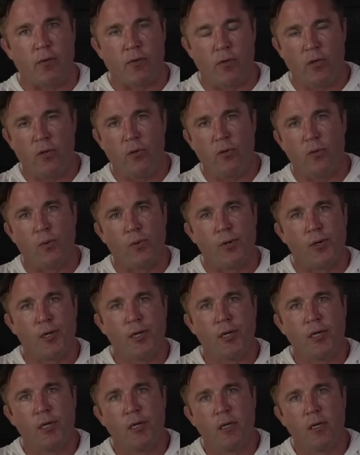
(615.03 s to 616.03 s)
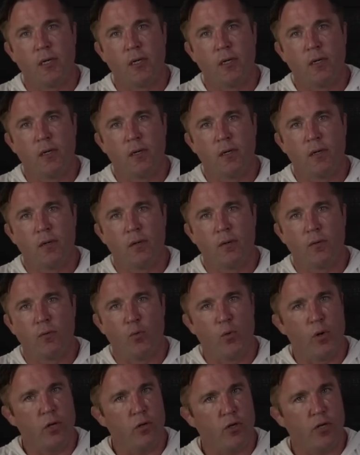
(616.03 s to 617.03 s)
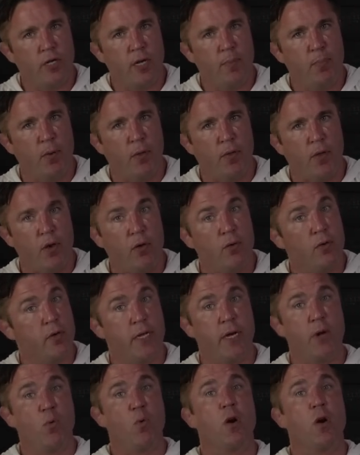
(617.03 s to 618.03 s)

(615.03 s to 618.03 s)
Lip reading: too. Real simple, though. Did it